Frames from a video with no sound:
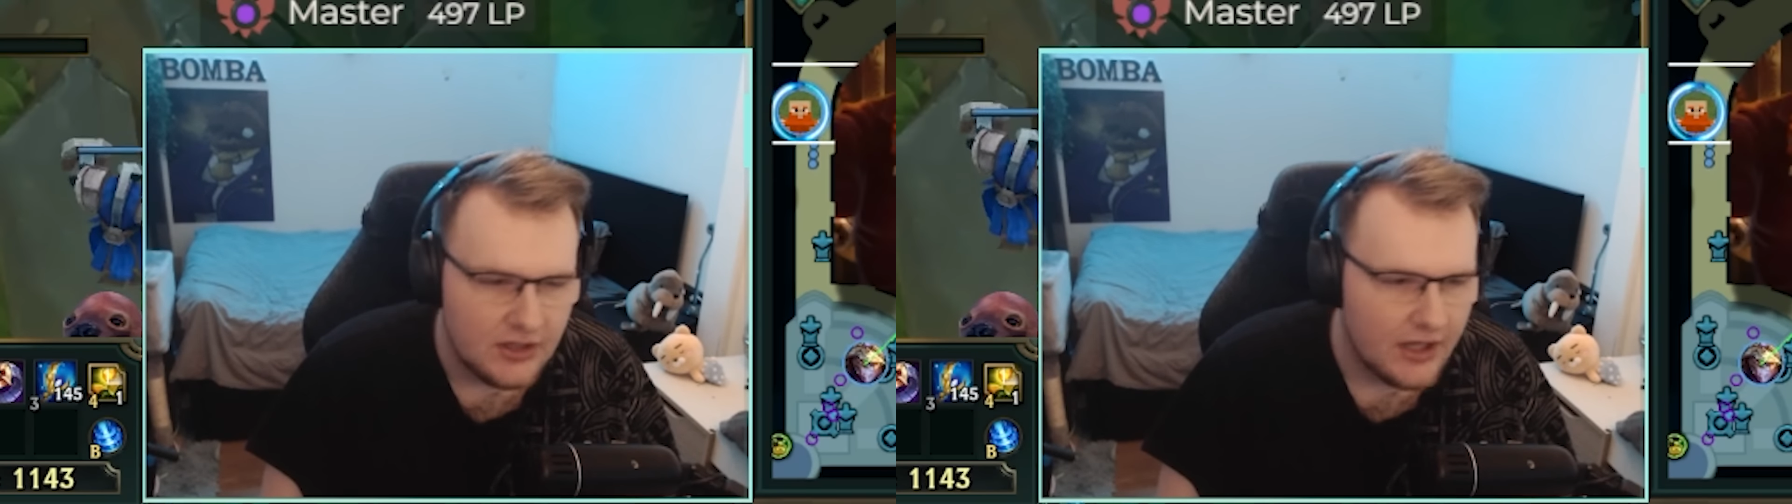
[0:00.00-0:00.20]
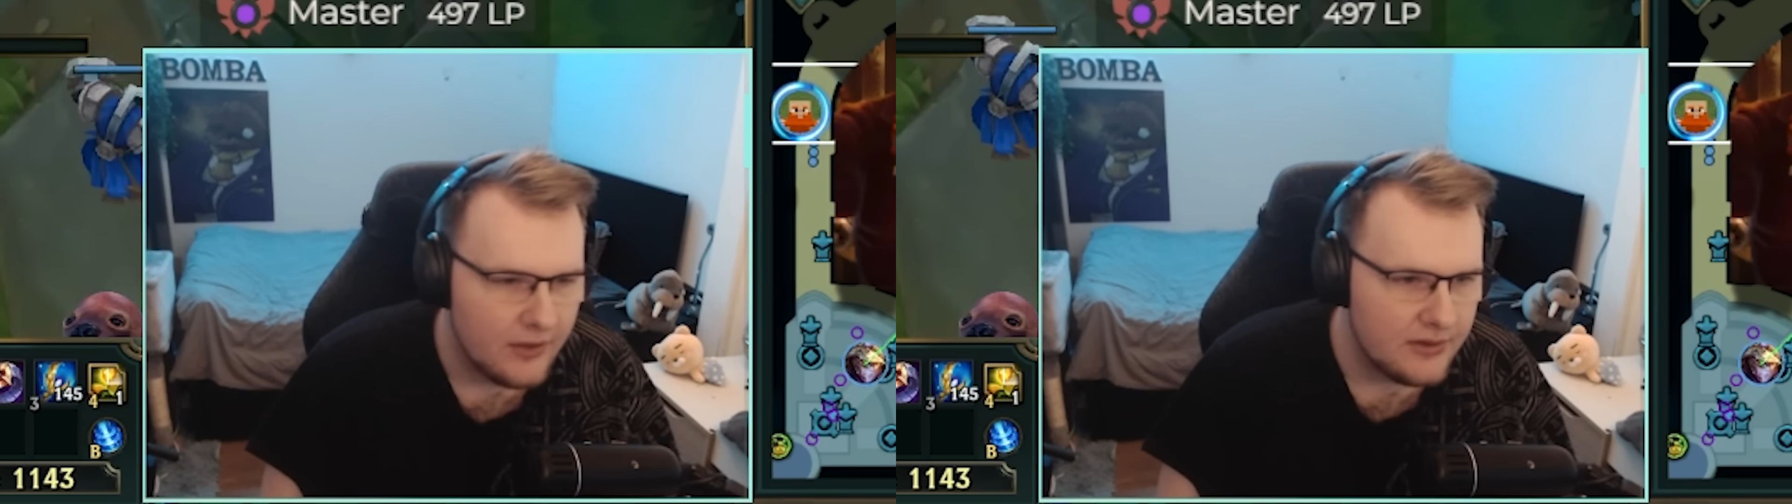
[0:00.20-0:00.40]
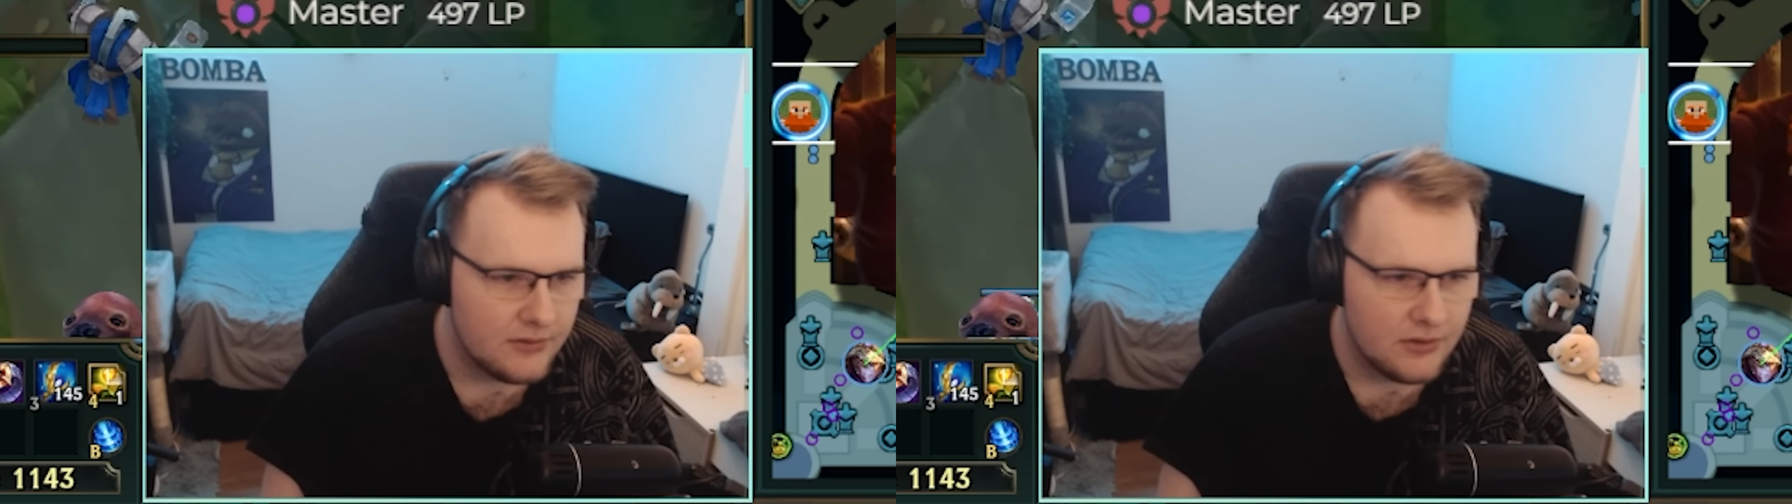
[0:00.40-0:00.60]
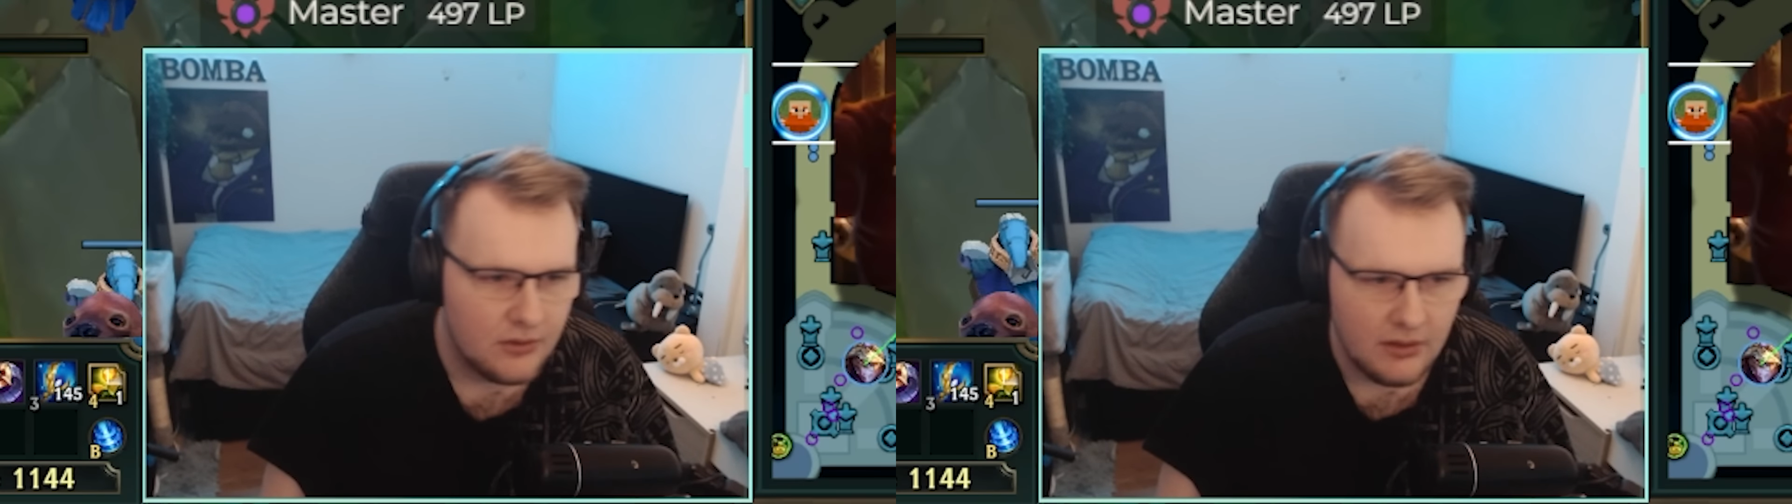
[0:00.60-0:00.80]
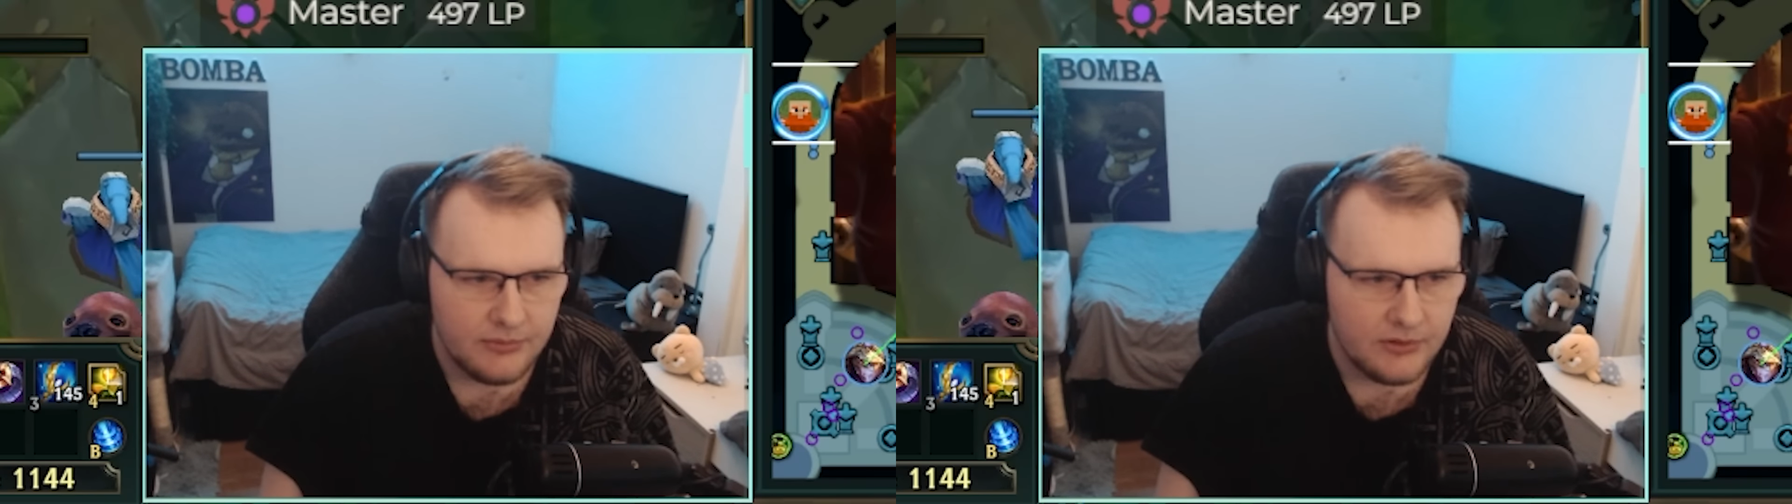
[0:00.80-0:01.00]
I don't even know
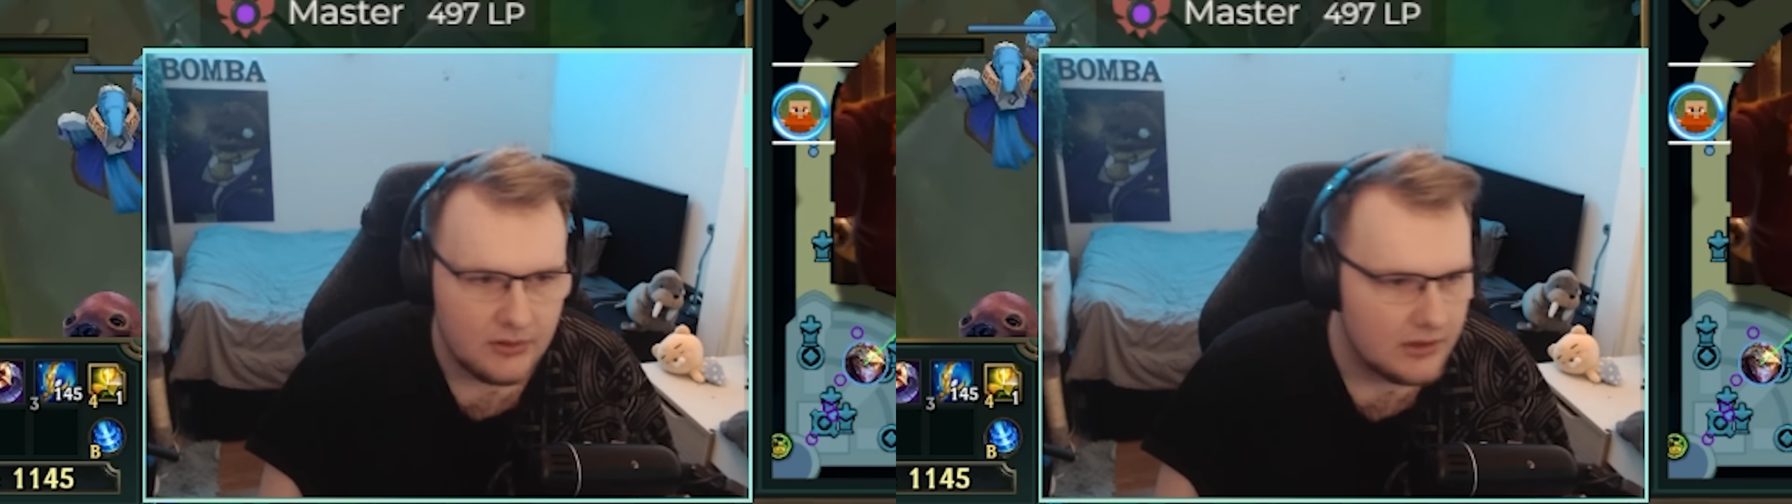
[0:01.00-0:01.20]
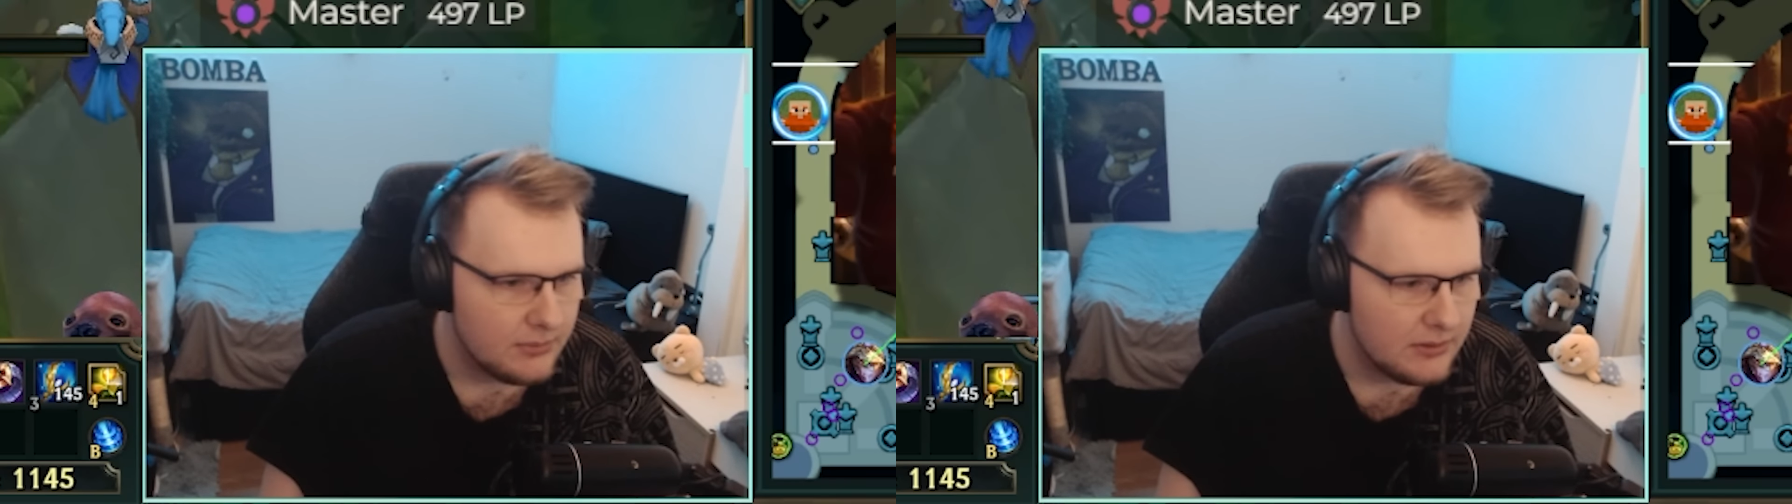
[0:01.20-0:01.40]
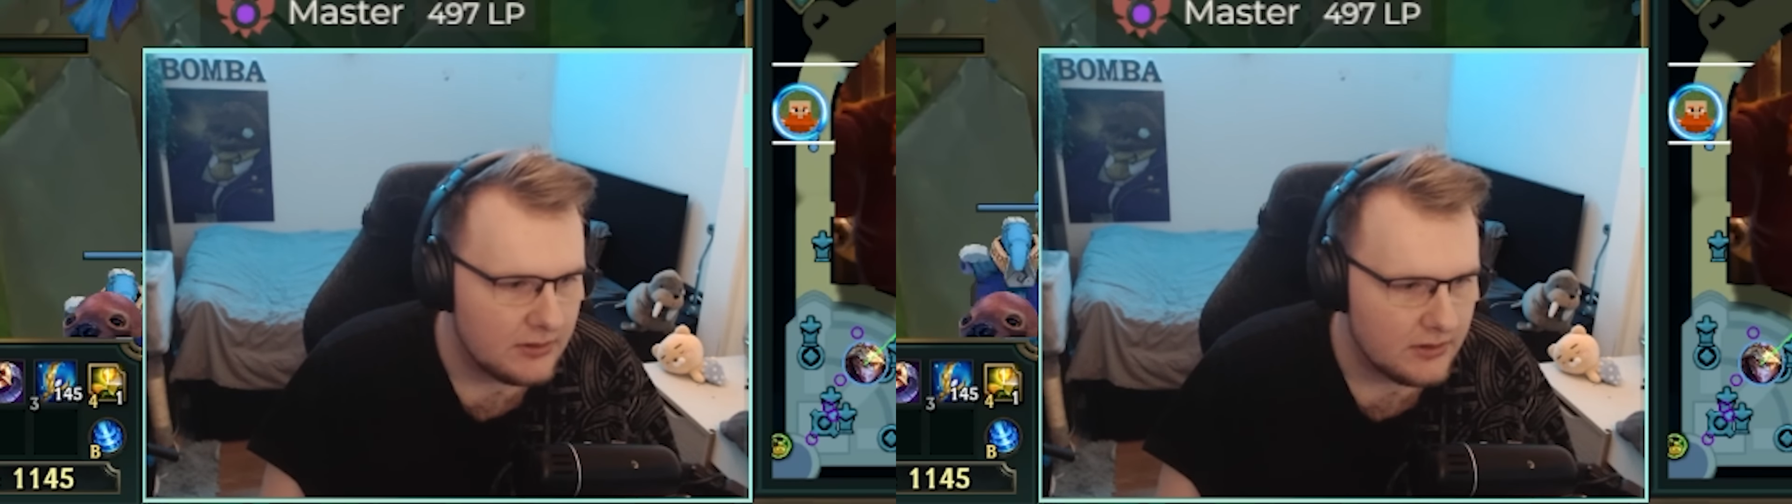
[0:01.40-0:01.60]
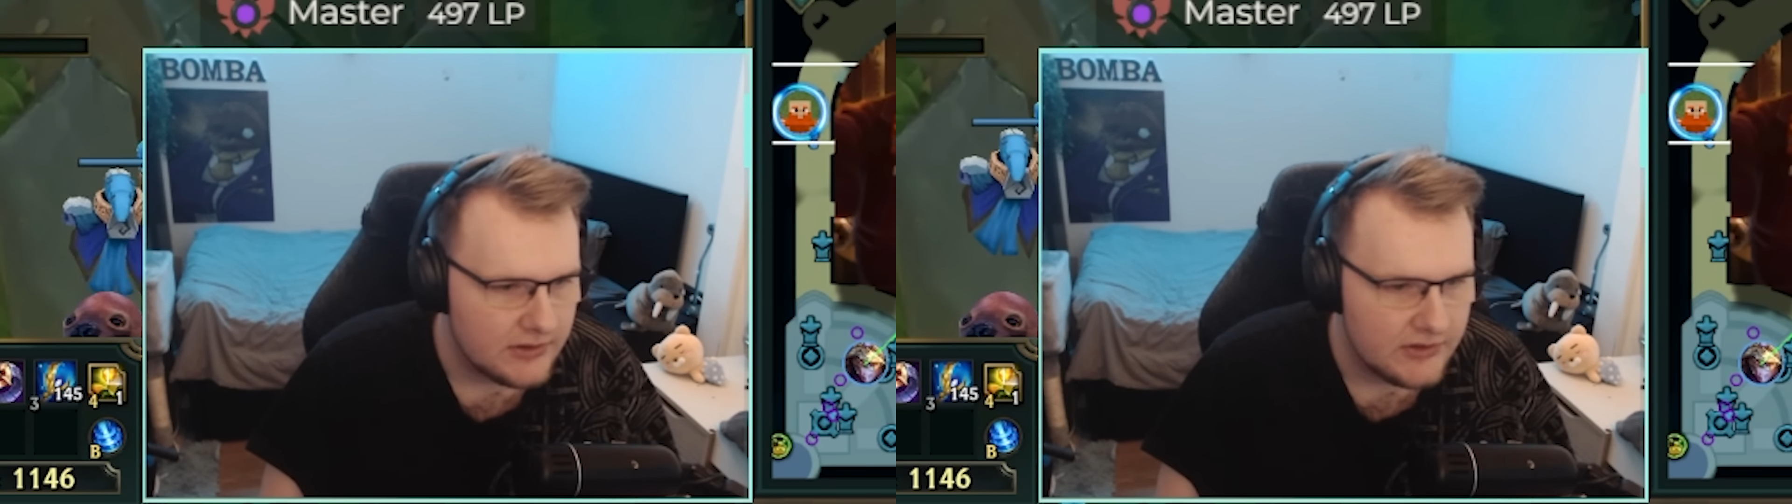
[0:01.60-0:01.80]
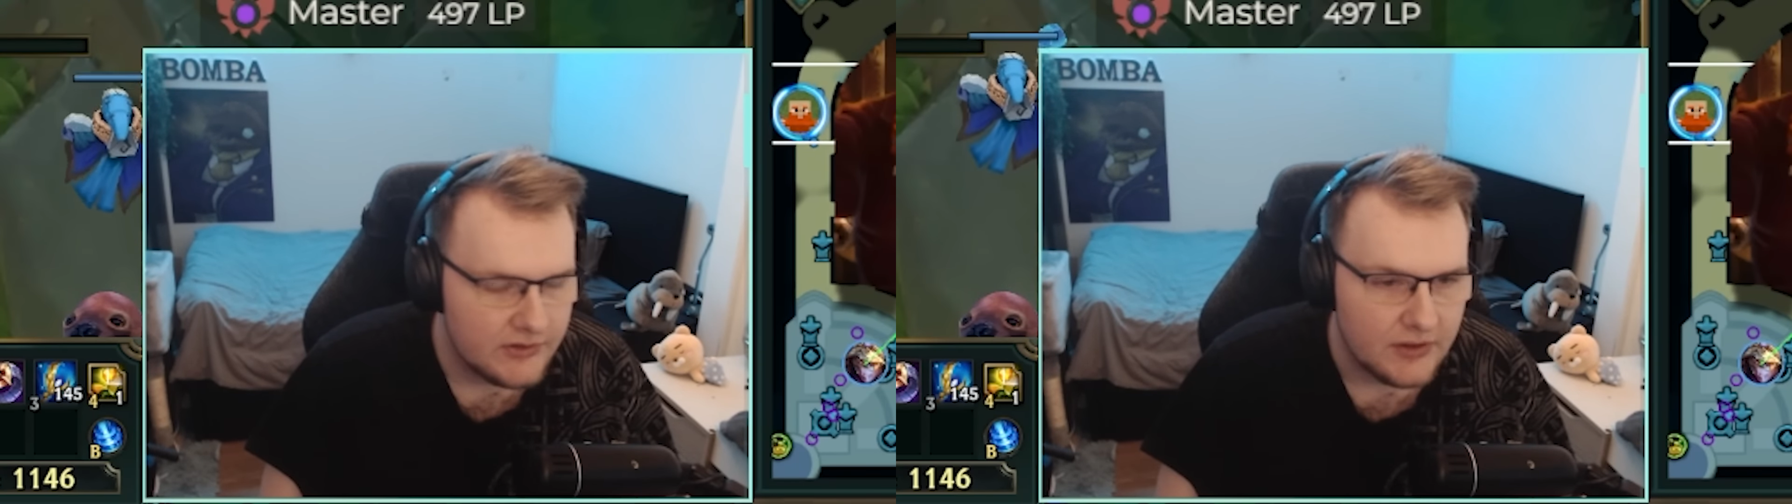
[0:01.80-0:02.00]
why I'm talking about all
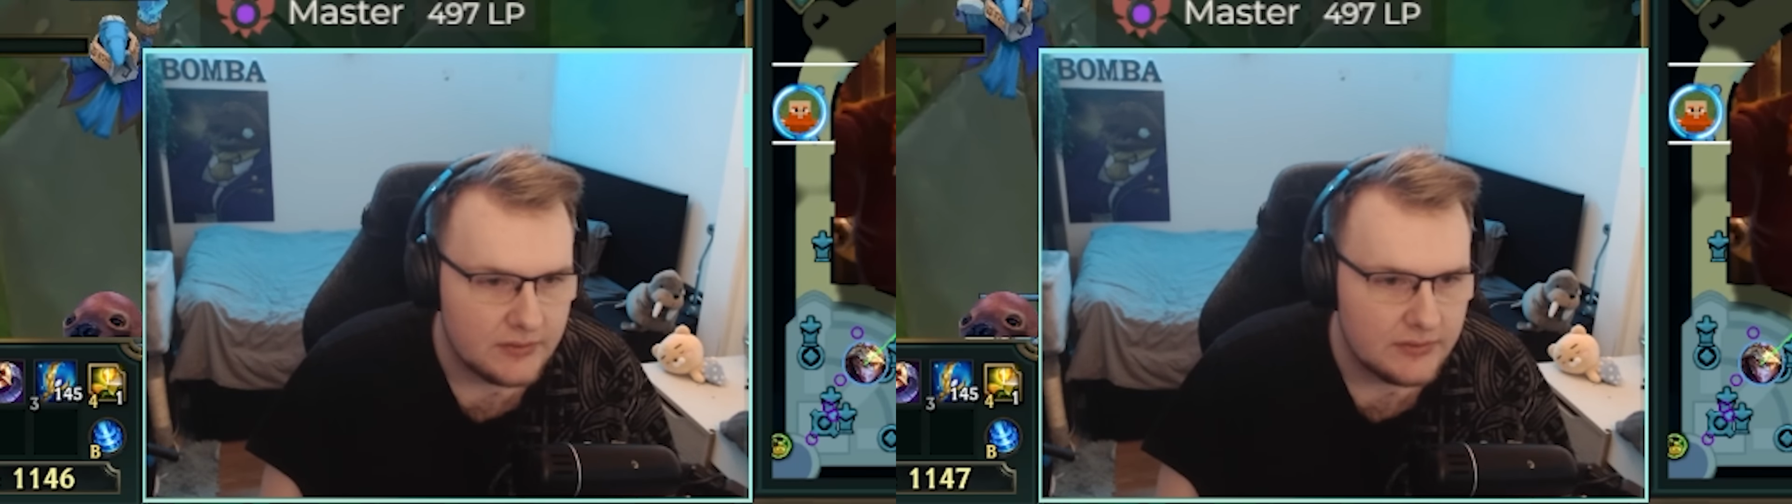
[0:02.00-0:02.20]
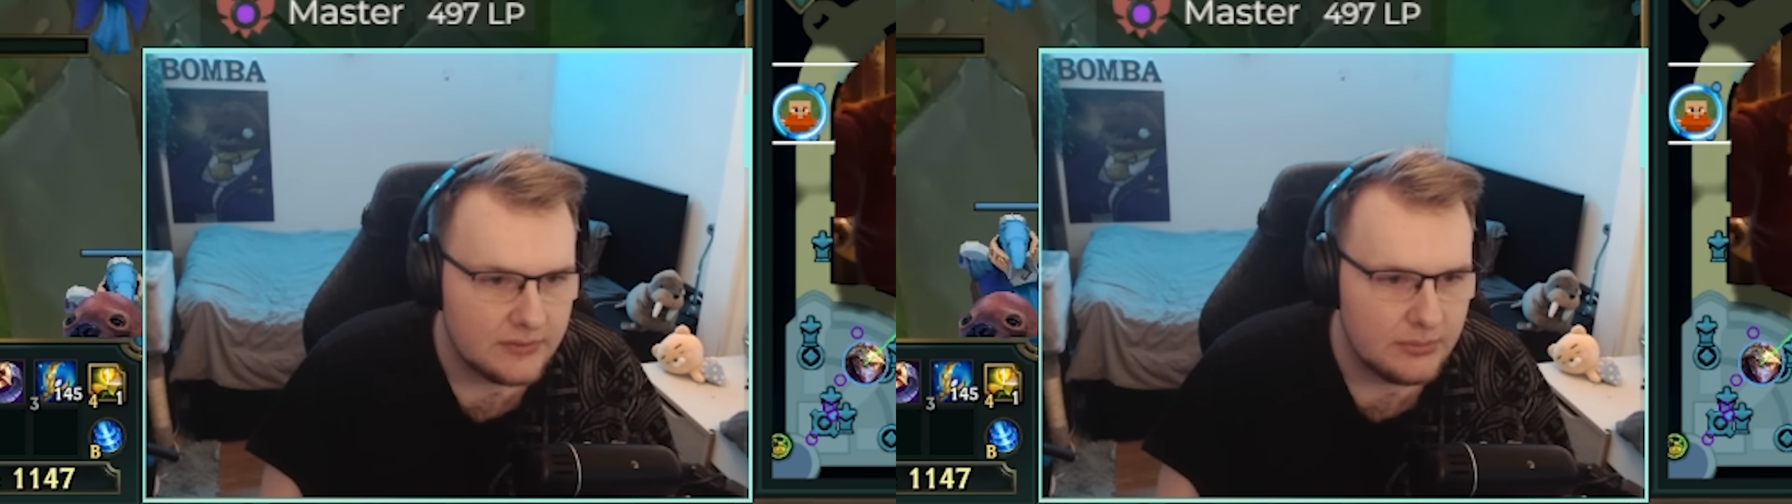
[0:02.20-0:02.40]
this stuff,